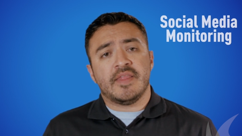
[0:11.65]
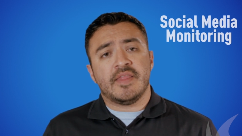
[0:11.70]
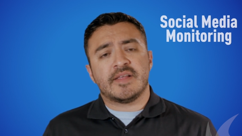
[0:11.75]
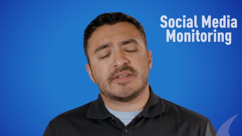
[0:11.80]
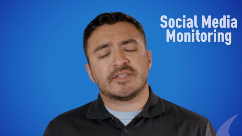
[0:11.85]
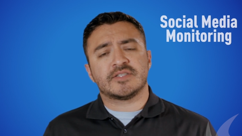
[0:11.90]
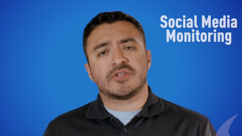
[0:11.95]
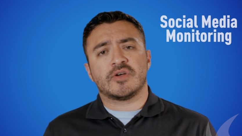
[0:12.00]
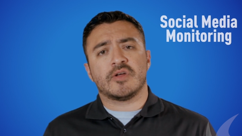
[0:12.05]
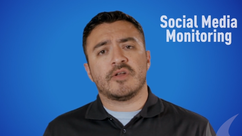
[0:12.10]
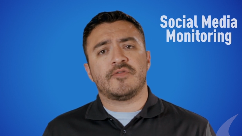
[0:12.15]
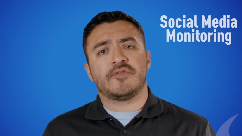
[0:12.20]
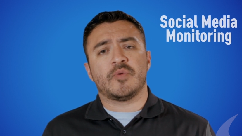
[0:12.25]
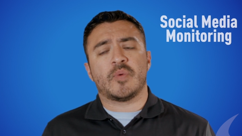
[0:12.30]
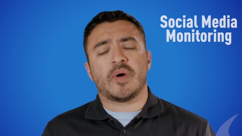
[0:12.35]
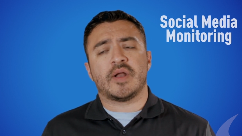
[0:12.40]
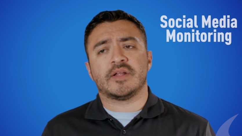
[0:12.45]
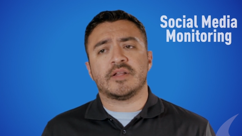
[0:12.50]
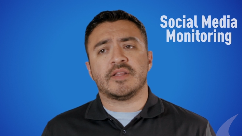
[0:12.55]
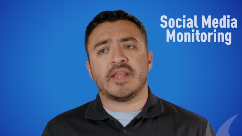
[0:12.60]
This is good if you
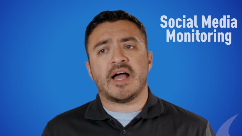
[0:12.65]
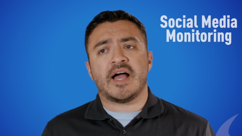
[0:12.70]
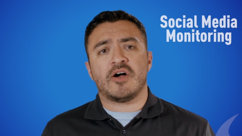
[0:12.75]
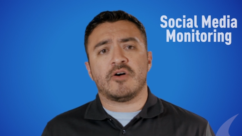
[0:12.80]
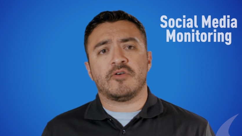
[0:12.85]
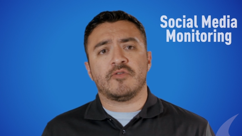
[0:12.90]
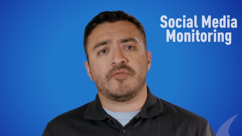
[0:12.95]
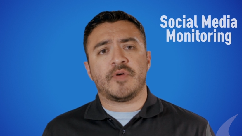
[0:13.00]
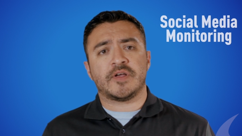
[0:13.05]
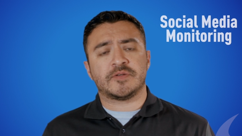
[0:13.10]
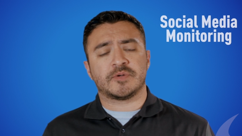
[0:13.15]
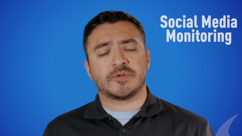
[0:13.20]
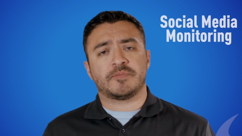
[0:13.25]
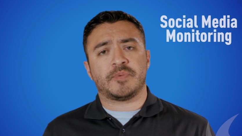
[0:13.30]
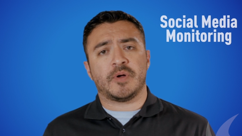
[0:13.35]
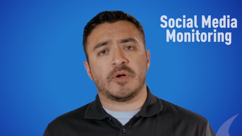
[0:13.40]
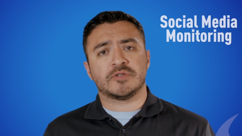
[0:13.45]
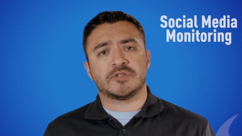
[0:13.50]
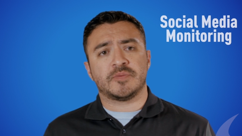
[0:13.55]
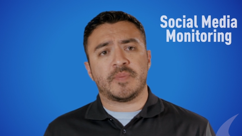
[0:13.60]
want to allow
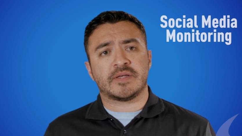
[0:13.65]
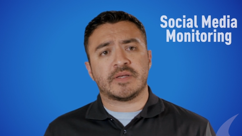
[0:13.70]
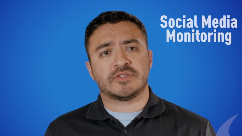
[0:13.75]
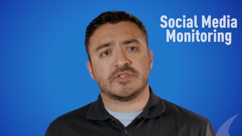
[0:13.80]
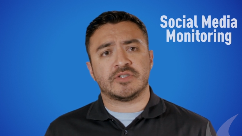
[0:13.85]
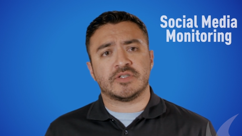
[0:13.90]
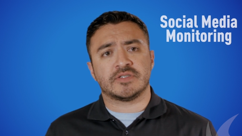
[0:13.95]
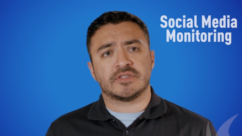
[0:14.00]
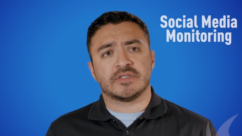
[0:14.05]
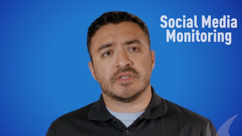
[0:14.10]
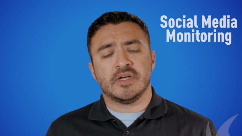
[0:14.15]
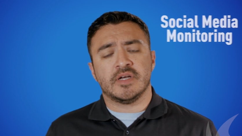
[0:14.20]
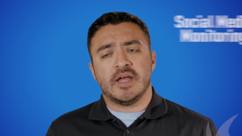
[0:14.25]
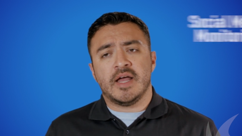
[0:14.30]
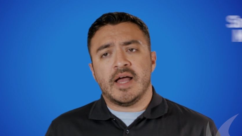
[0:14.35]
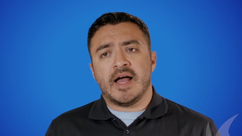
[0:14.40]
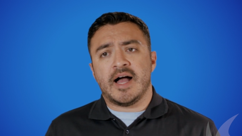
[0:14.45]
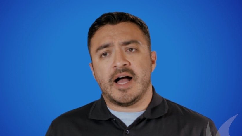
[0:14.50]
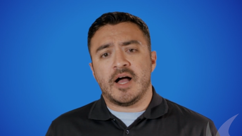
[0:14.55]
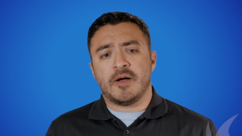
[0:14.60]
Facebook post messages
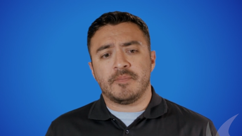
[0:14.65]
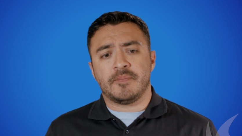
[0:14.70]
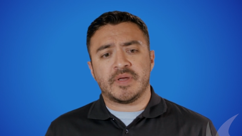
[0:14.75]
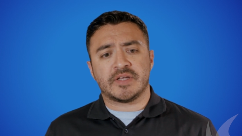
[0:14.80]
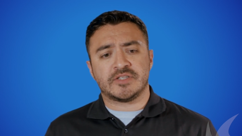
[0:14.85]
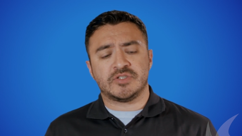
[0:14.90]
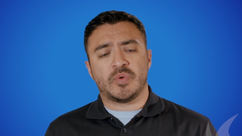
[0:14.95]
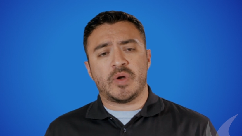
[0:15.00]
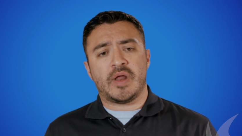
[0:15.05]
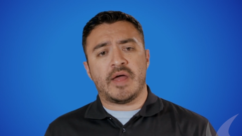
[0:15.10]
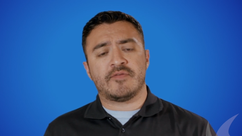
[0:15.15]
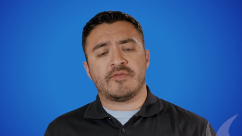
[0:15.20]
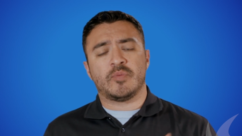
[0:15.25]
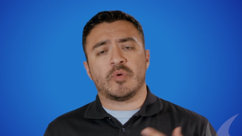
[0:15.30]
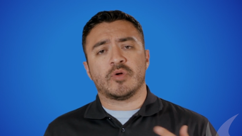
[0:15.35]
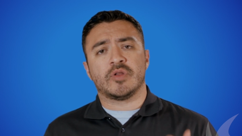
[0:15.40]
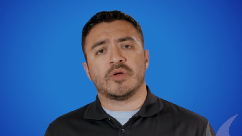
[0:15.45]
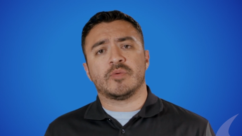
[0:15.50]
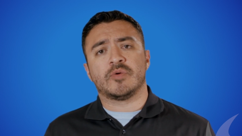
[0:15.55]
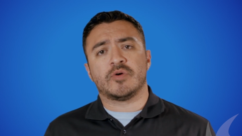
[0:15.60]
um, because you want to have a
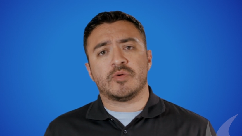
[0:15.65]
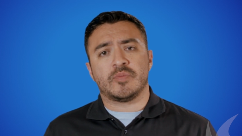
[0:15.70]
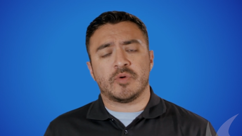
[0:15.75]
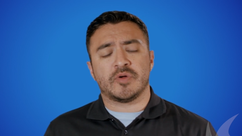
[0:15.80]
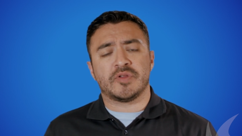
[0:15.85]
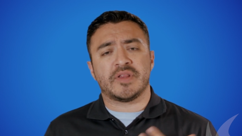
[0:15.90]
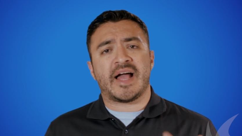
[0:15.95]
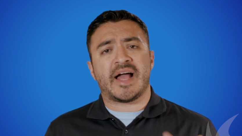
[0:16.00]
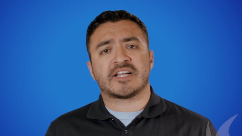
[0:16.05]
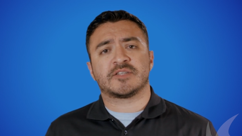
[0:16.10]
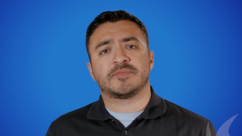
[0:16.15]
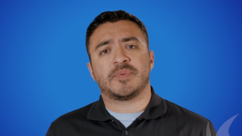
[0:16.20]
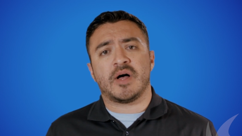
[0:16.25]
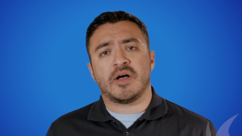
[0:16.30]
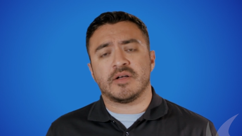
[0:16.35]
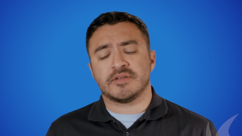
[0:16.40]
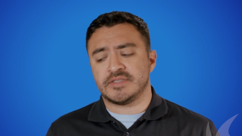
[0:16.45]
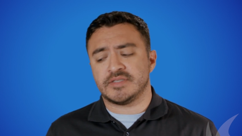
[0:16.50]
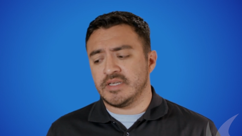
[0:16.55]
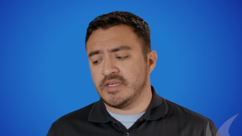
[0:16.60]
more liberal, more lax
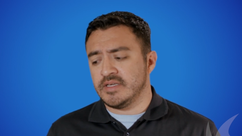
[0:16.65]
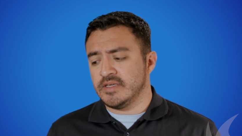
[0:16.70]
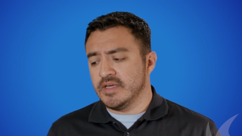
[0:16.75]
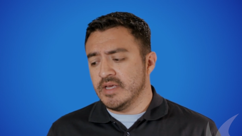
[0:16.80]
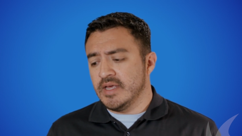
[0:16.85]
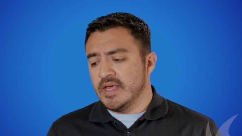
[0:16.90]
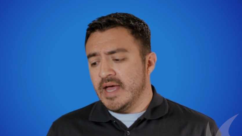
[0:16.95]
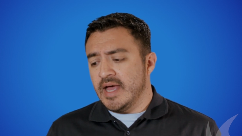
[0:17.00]
policy.